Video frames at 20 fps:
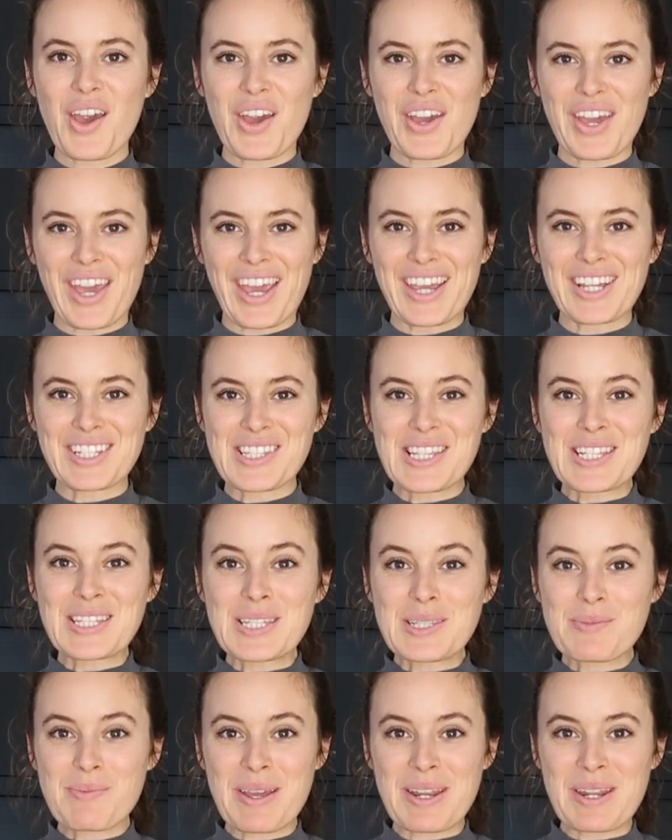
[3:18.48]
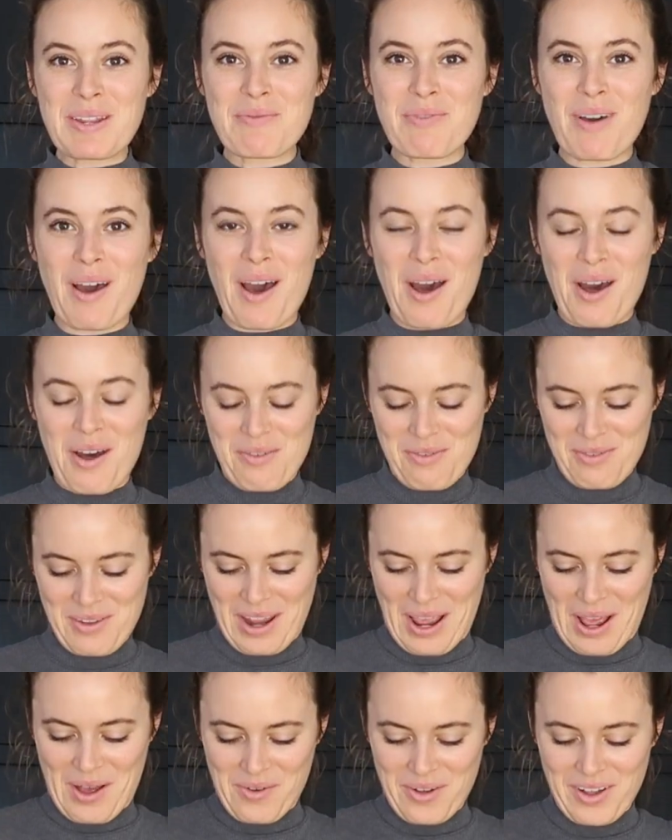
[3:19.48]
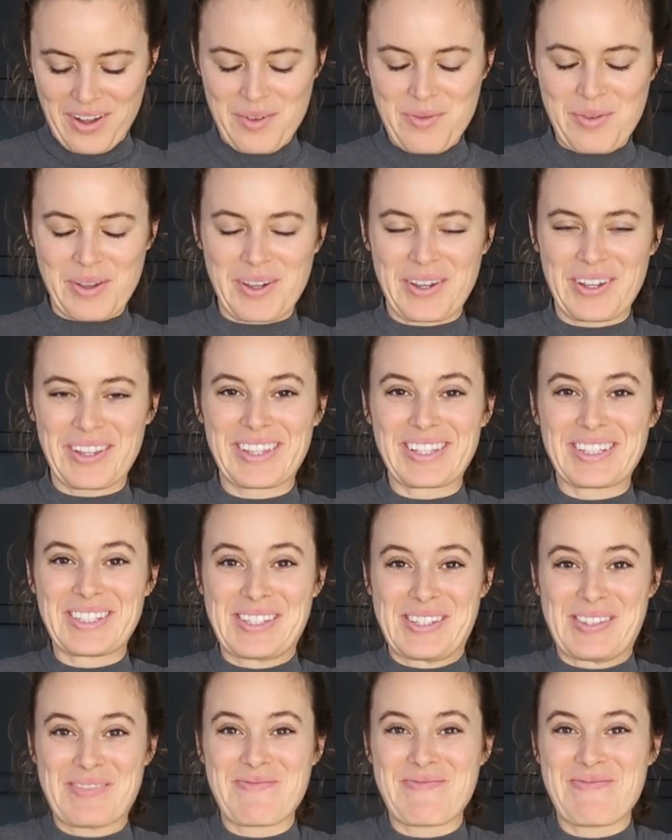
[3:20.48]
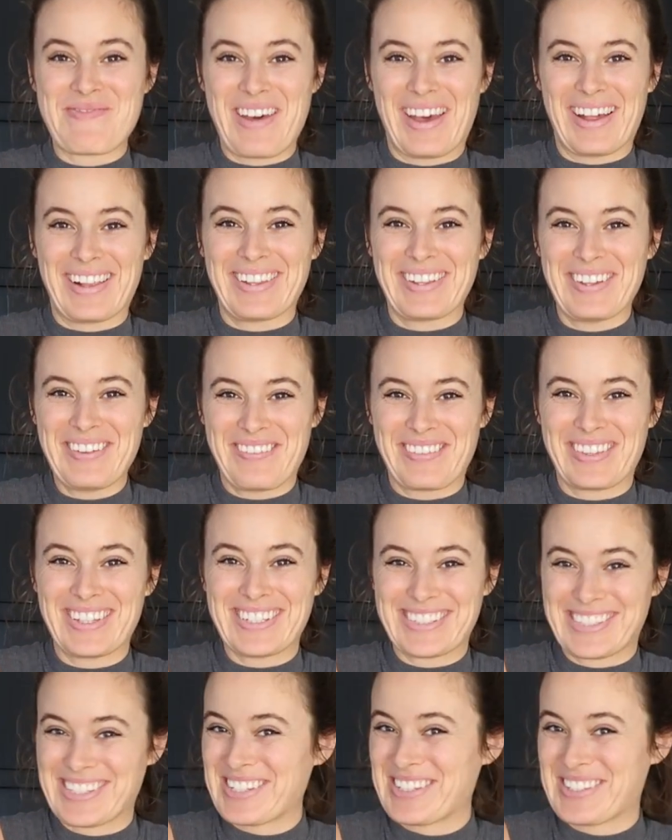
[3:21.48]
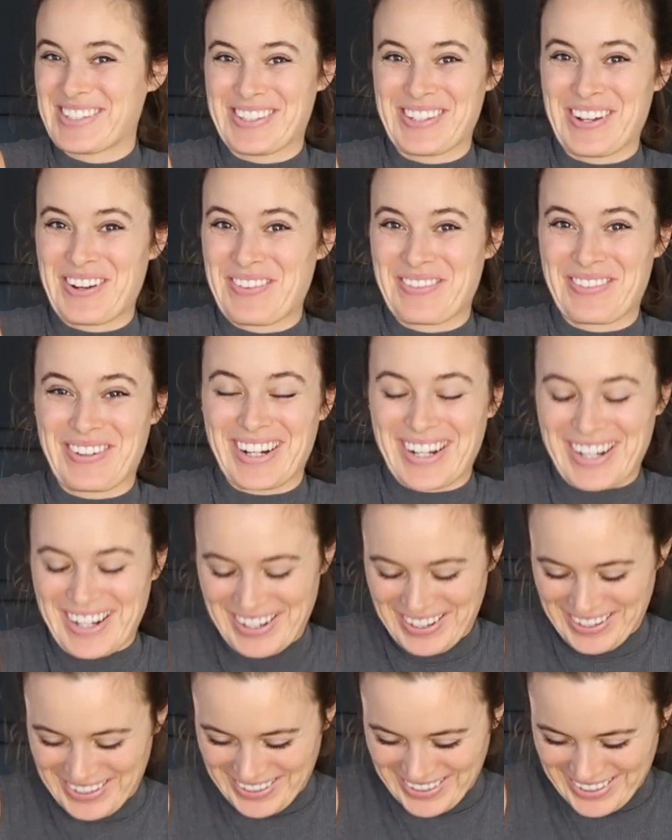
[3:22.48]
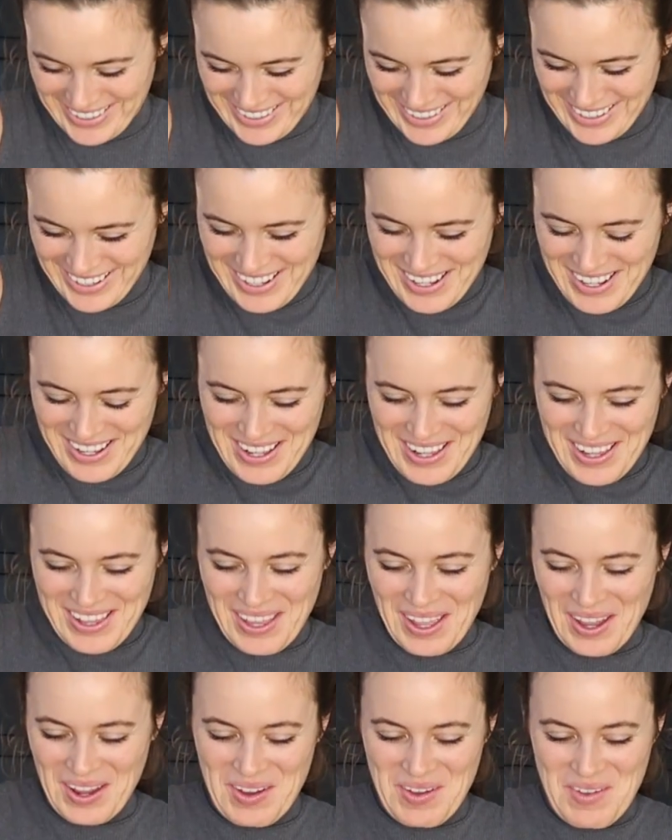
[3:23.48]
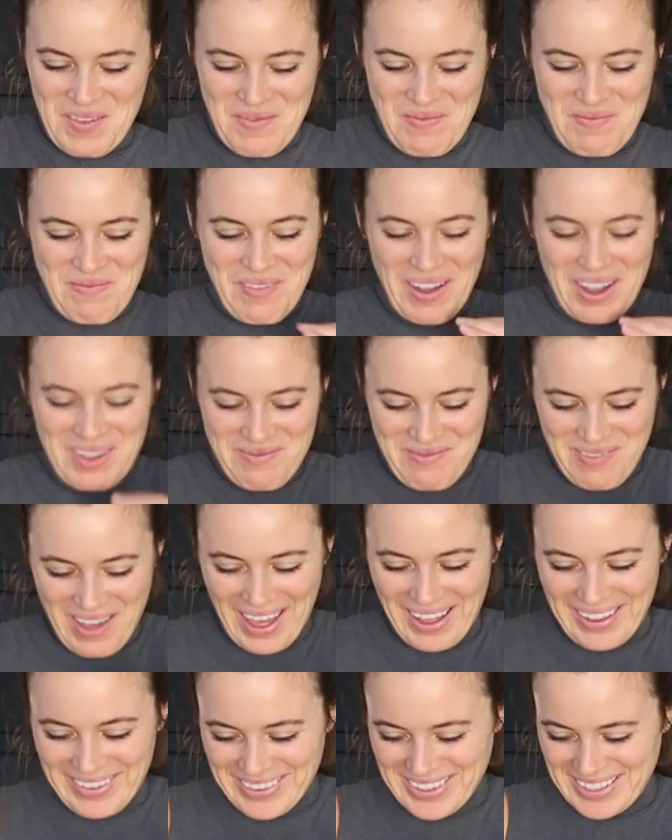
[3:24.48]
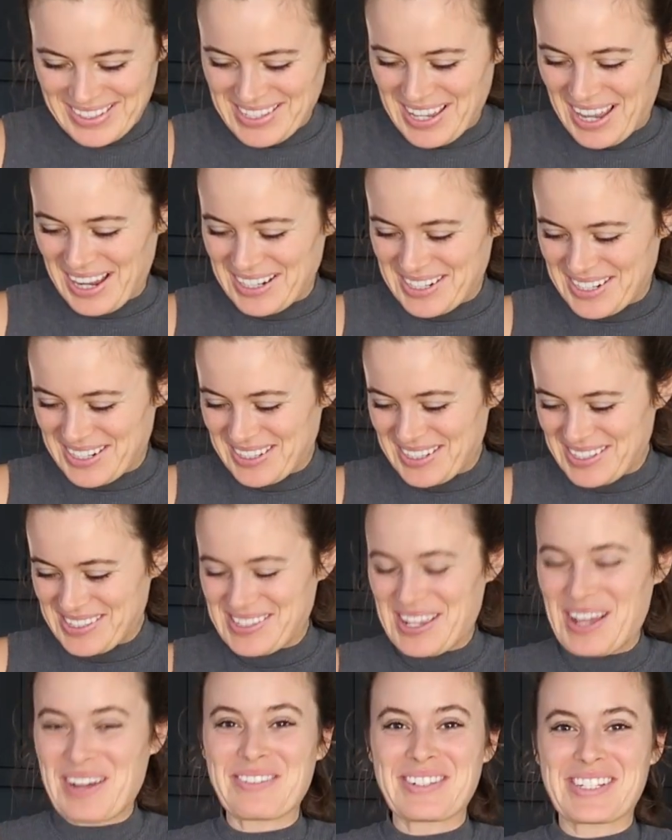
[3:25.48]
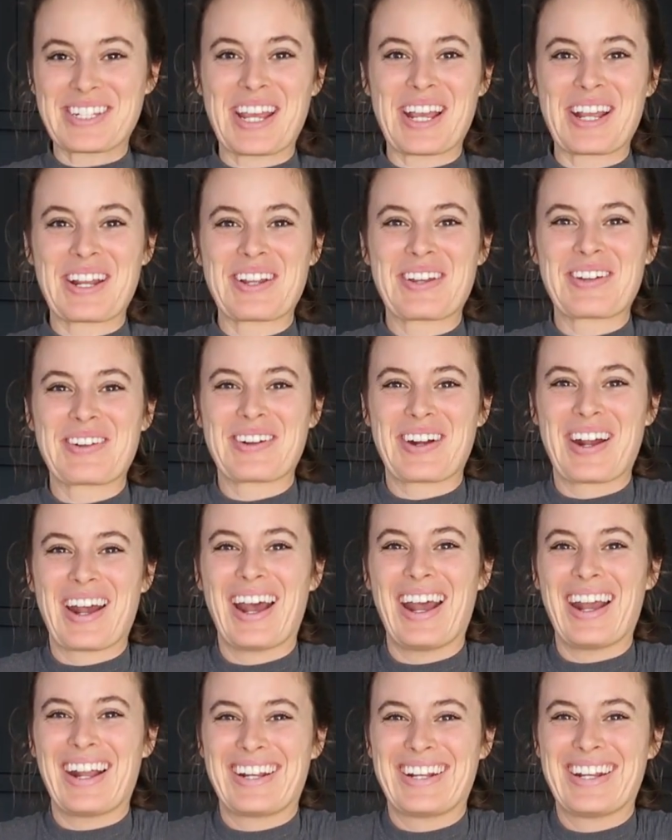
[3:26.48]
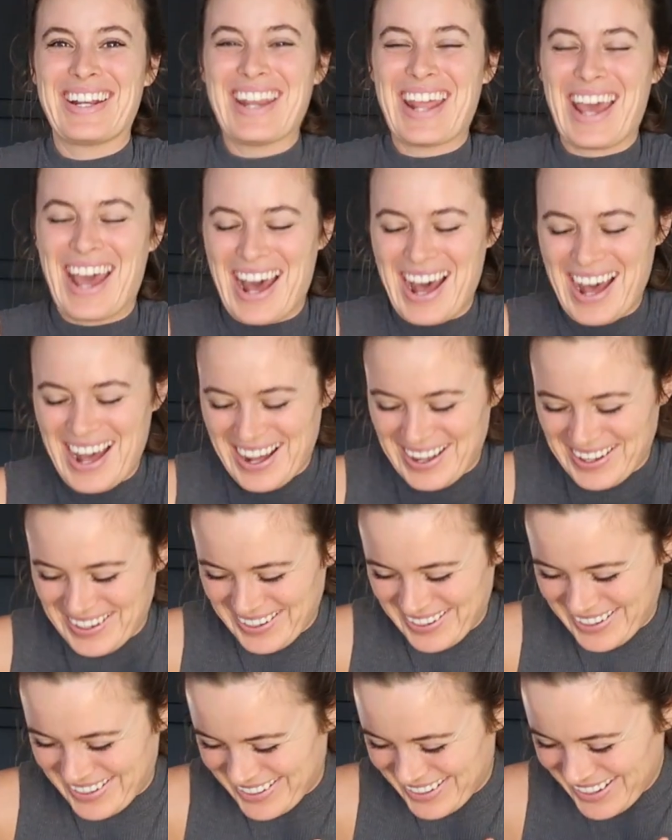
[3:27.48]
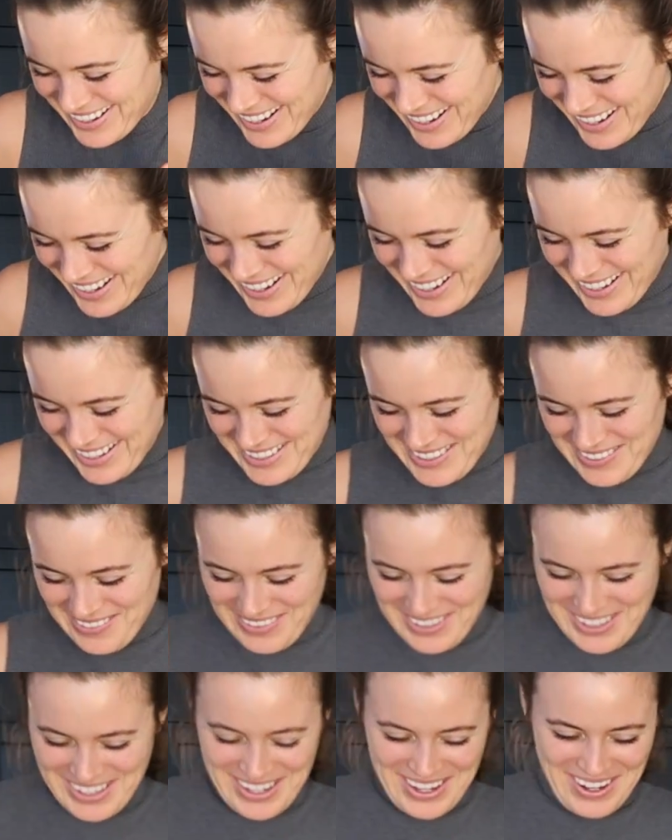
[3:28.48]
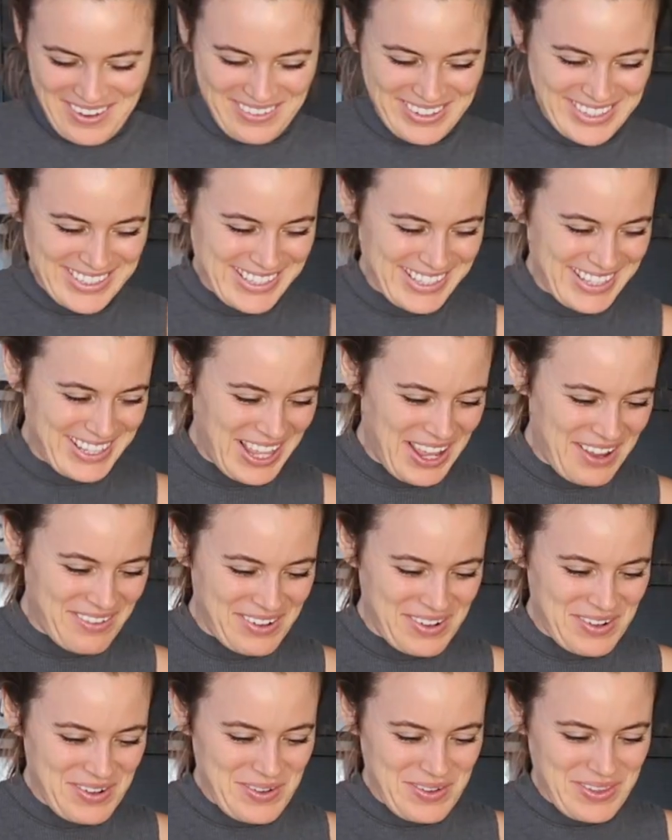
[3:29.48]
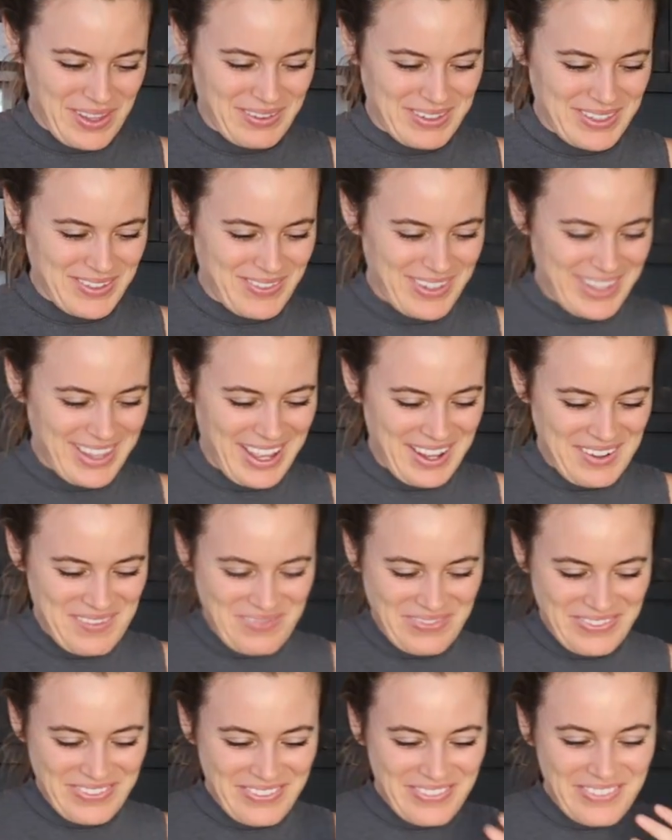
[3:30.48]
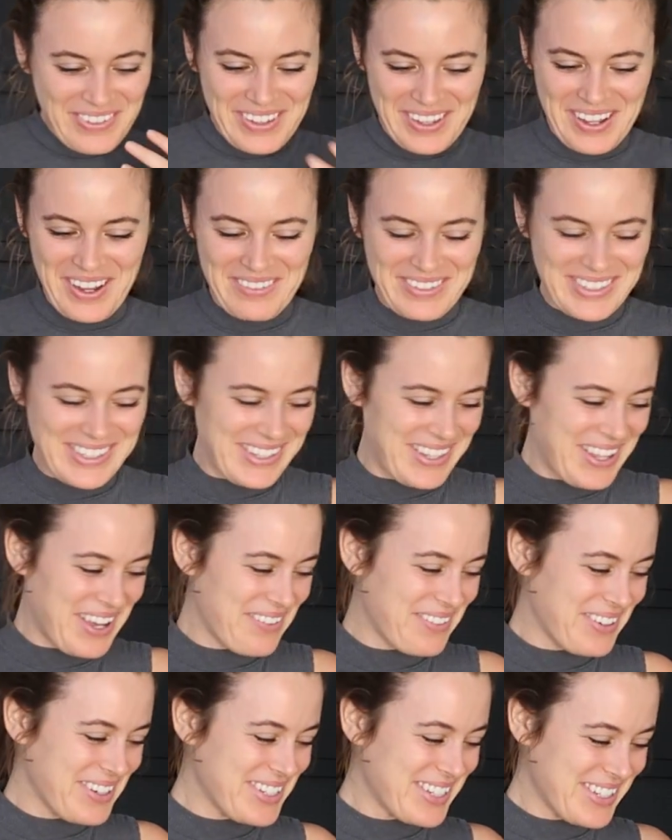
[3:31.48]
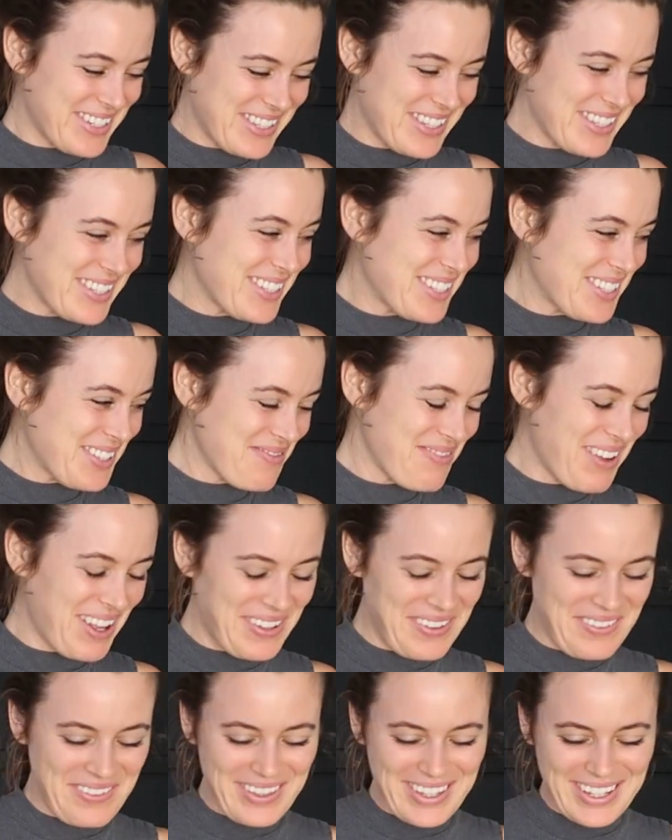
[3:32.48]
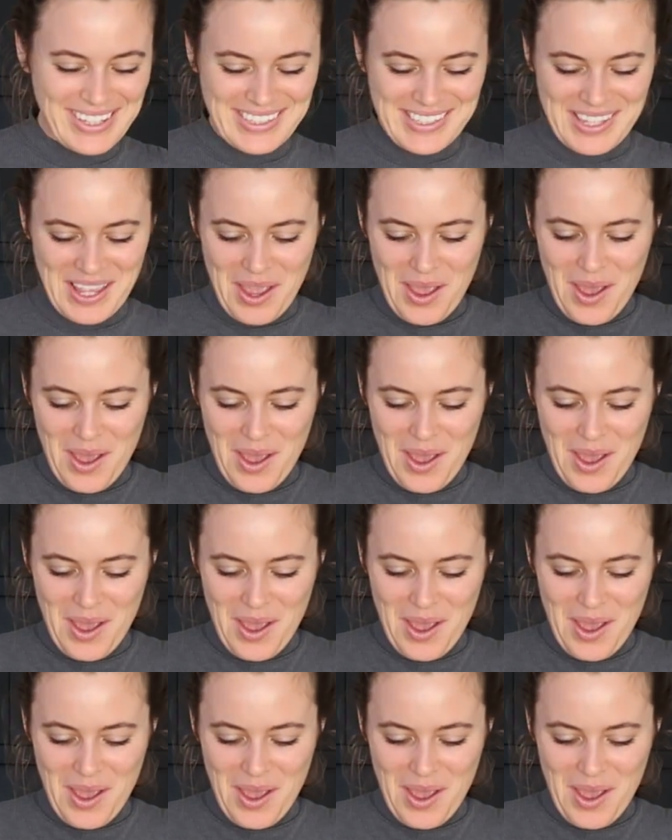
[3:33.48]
Okay, so this has been in for half an hour. Oh my God, the smell of this is so freaking good. Like, my mouth is actually salivating right now. It's filling up with saliva. Oh, that was so loud. Filling up with saliva, just the smell of this.